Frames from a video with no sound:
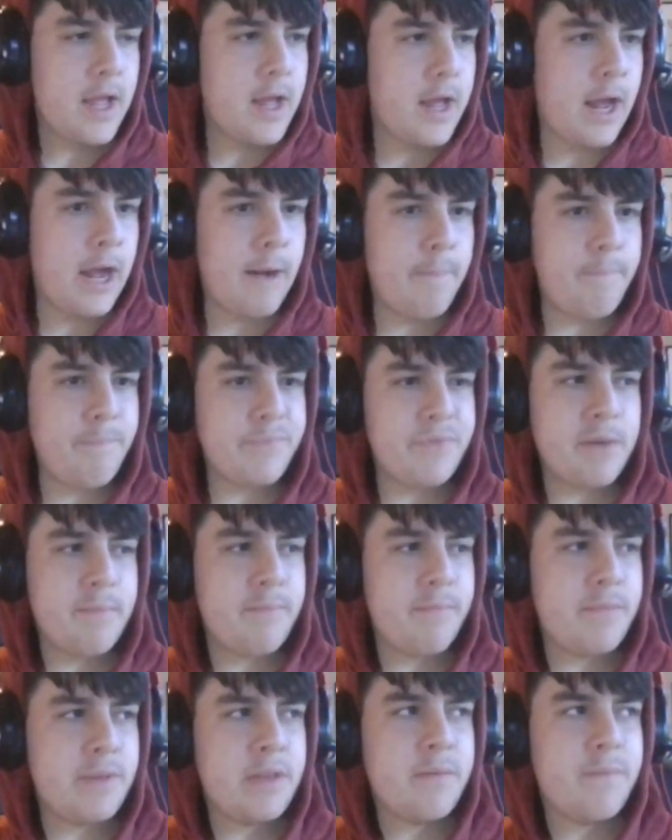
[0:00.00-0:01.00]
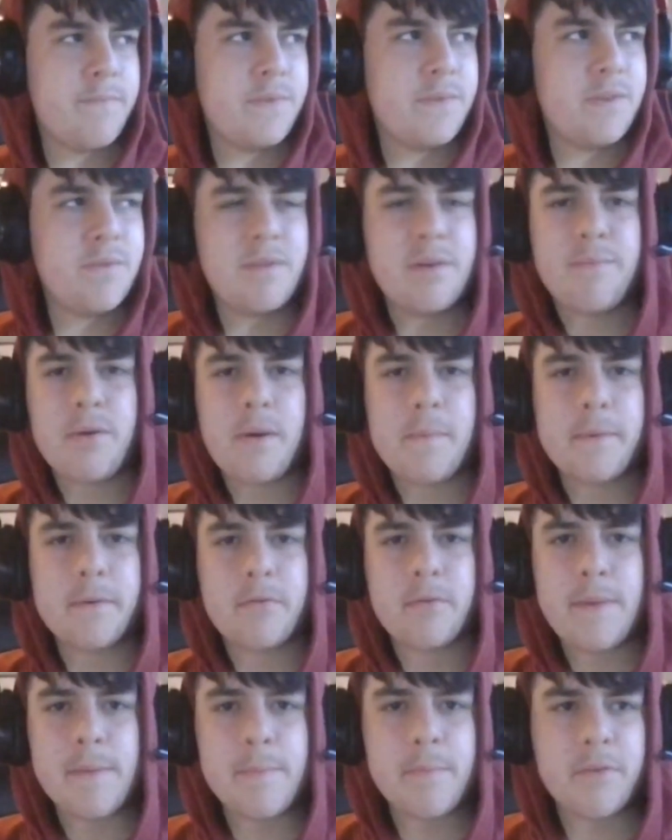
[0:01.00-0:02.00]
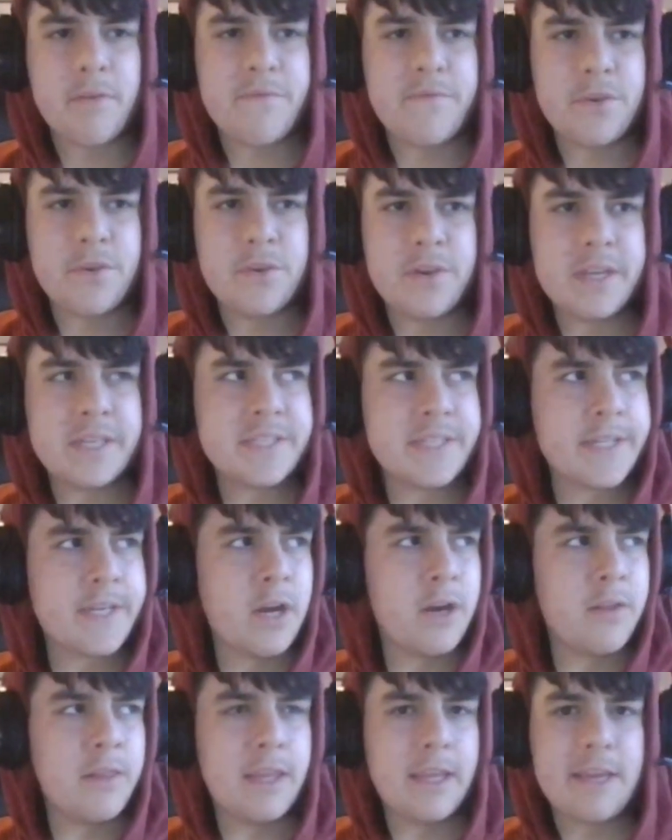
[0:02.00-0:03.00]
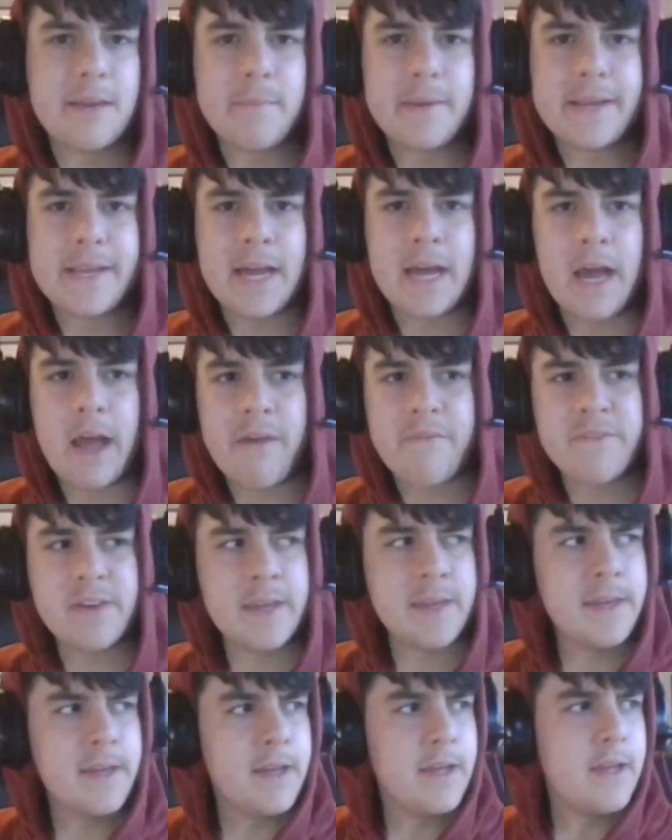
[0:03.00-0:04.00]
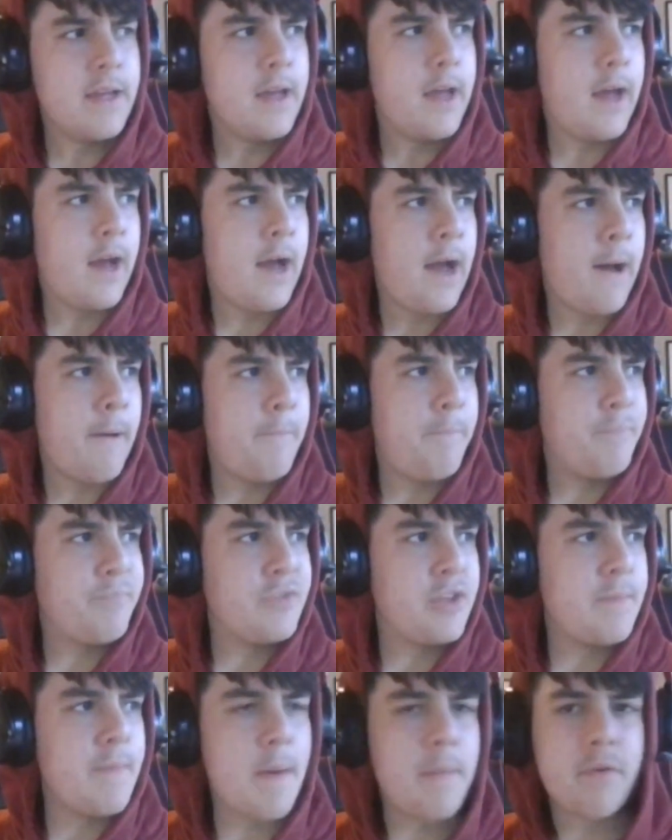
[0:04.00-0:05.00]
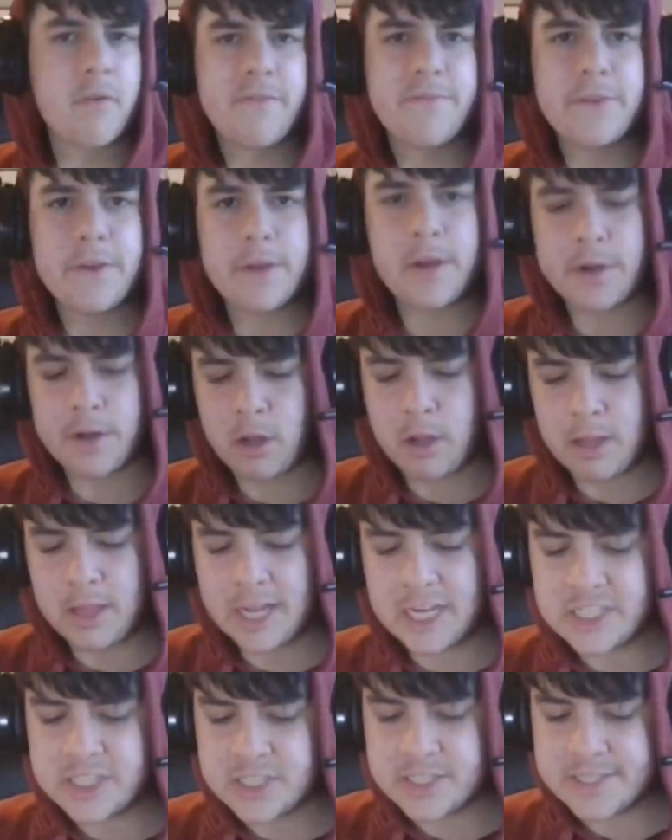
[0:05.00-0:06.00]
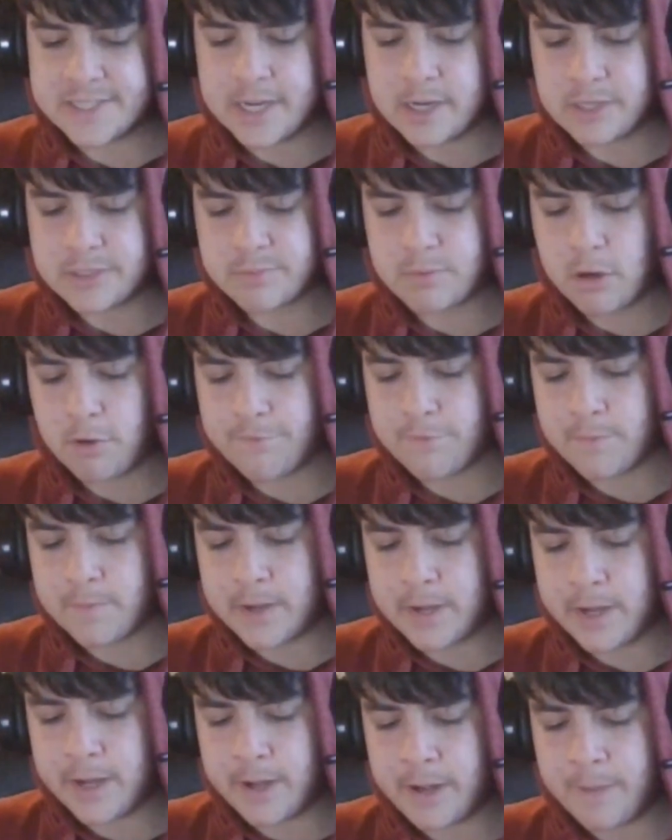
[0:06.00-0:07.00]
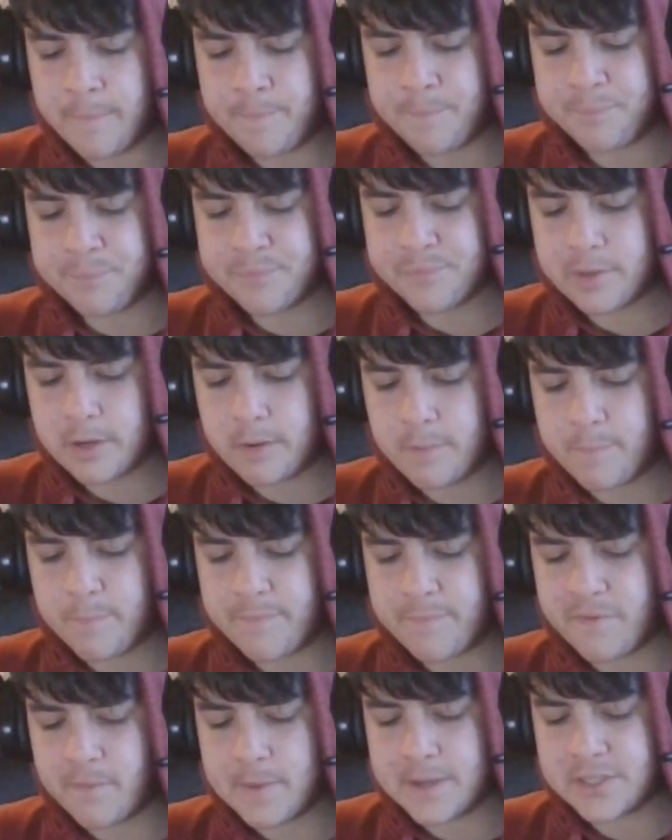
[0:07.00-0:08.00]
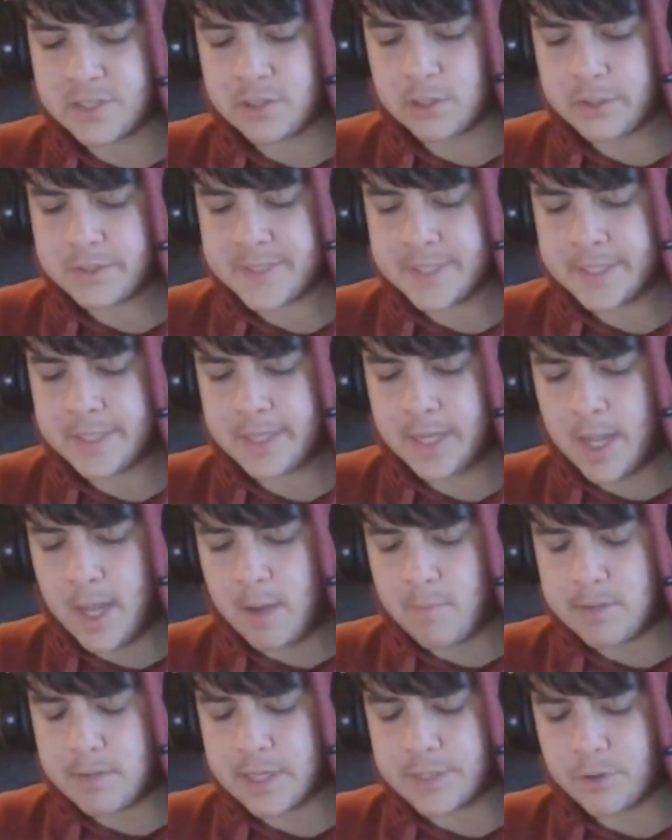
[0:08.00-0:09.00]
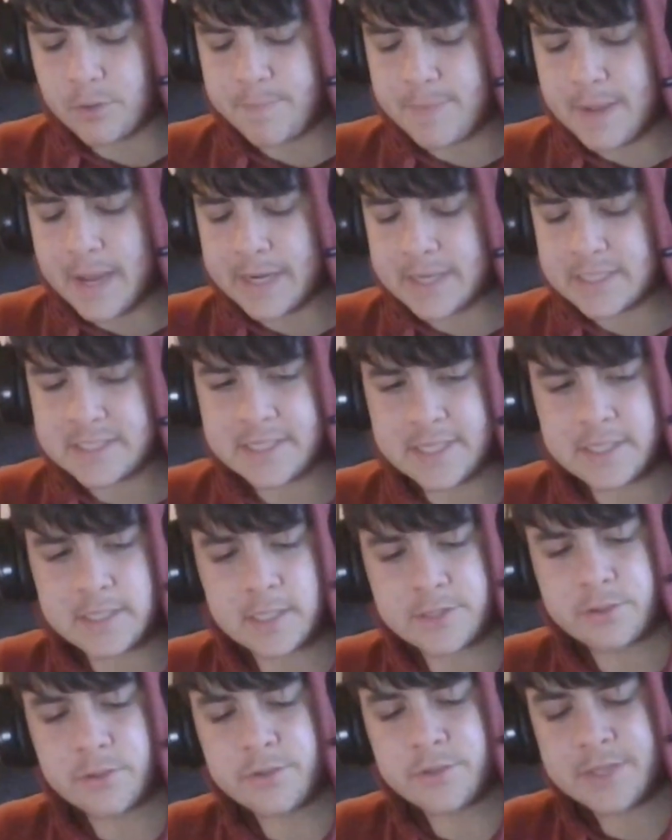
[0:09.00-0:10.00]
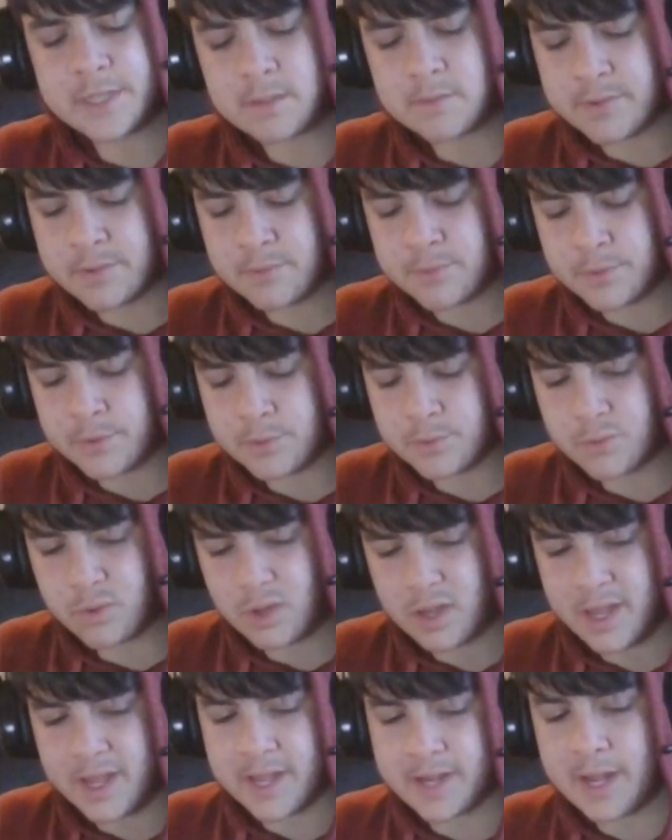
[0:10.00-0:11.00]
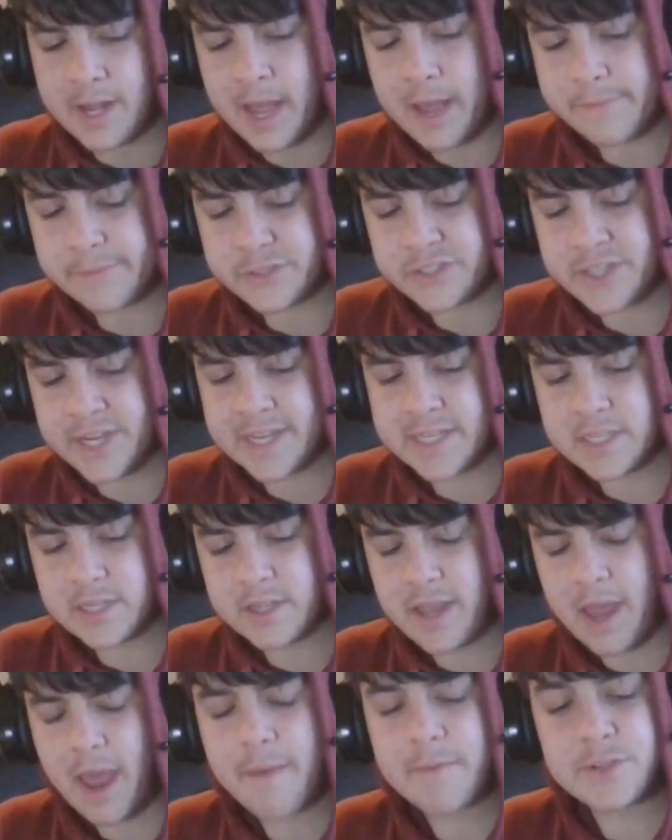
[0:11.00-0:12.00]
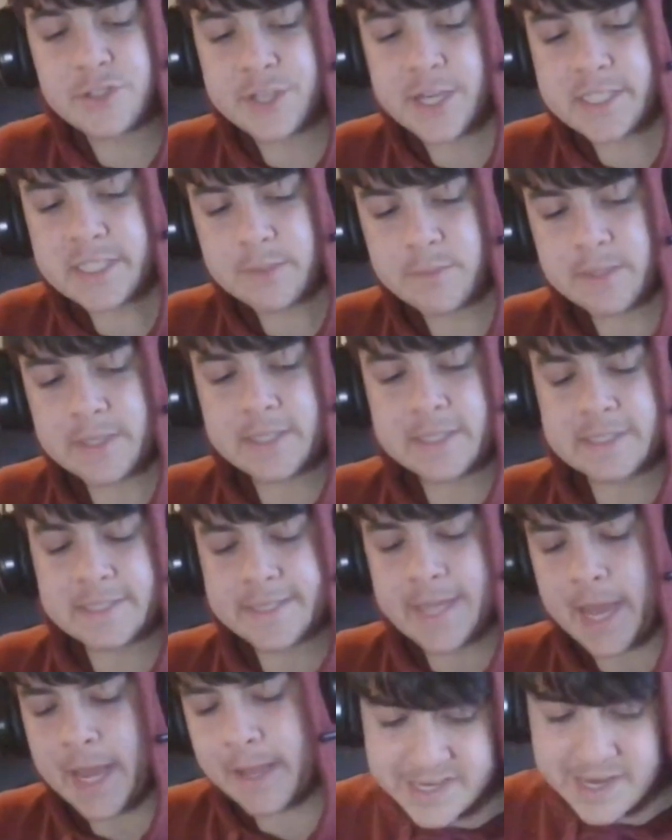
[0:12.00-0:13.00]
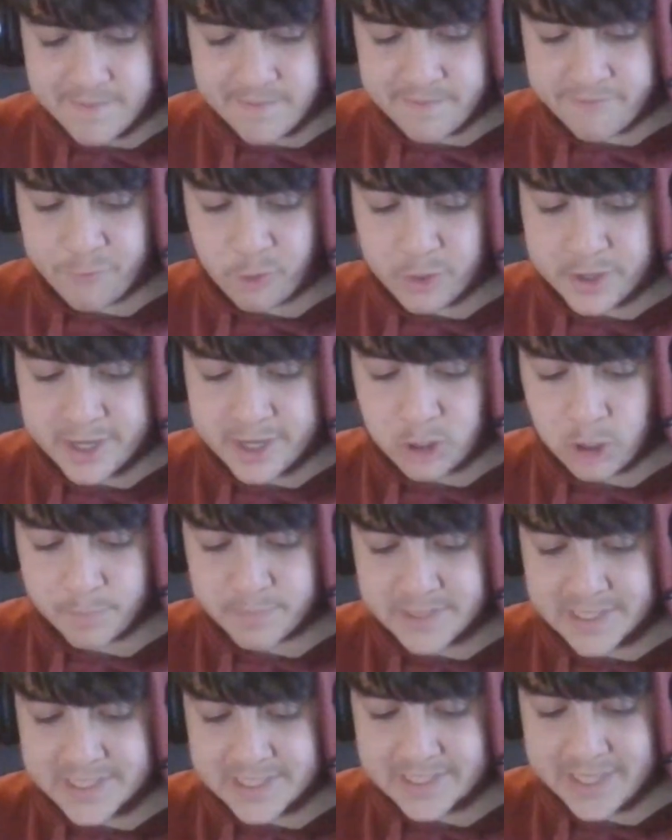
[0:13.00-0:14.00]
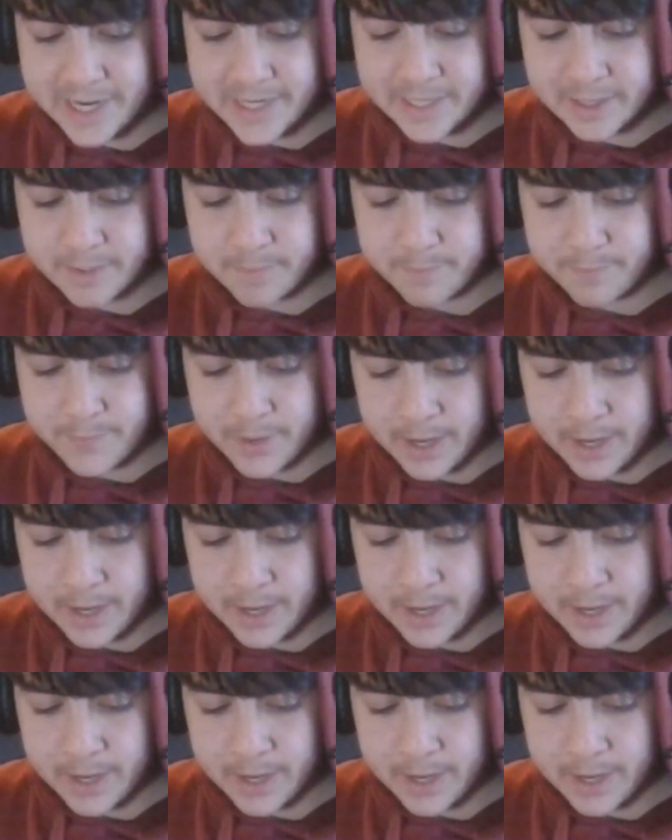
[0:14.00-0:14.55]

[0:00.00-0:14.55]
Um, you, you, you probably remember a few years ago Lincoln McCarthy. Um, you remember a few annihilations there as well from a, uh, um, from us losing. But I do back us in. I do think we will and have a chance have a chance of winning this game. 7:40 at Optus Stadium.